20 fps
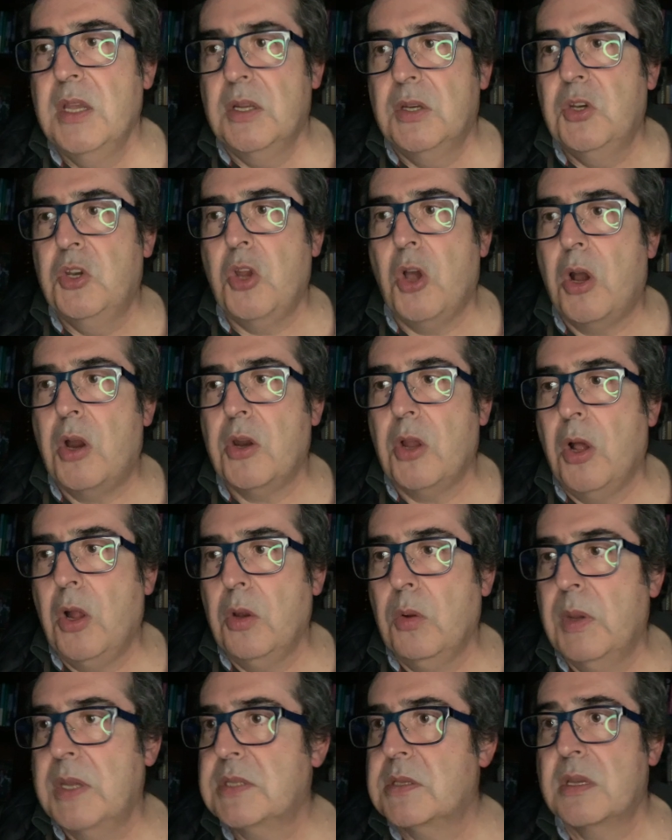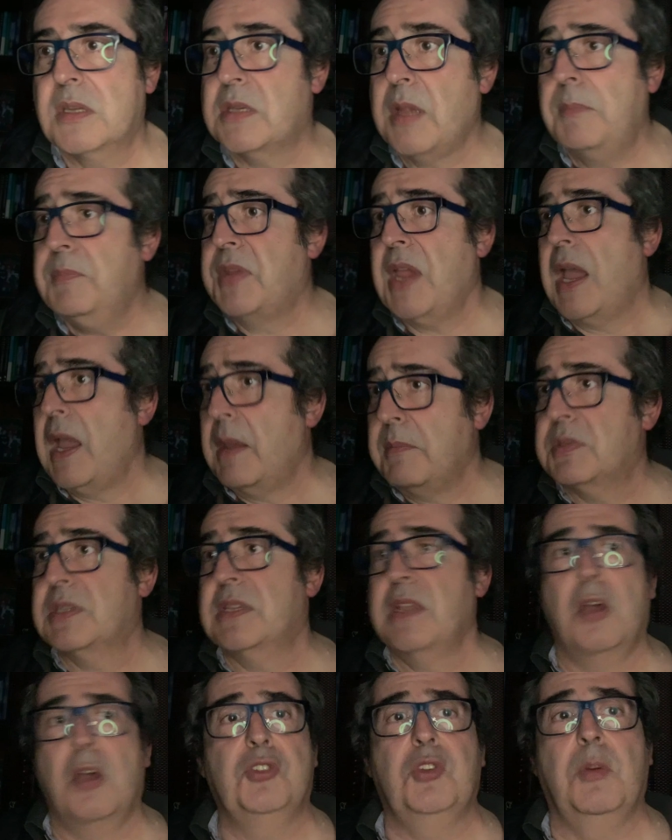not always. Sometimes
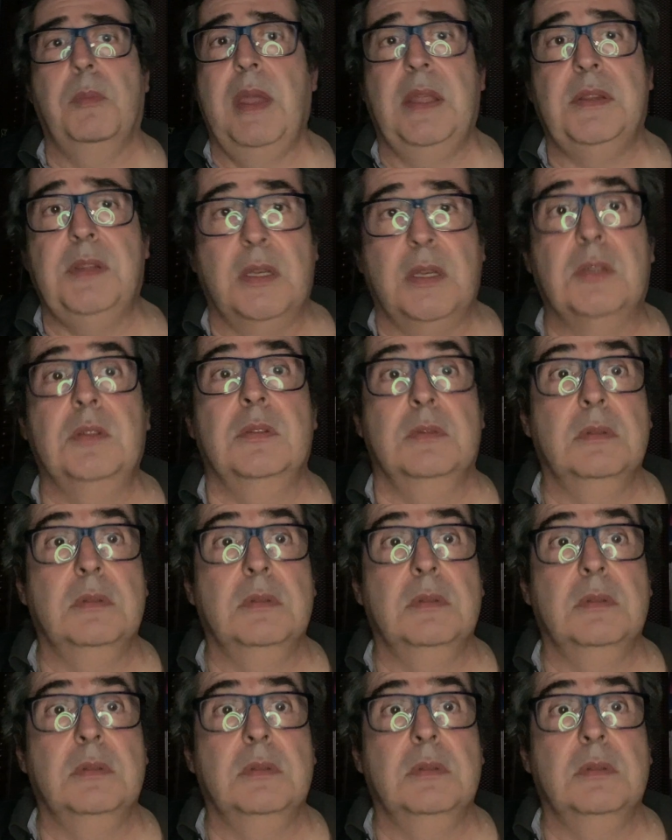the automatic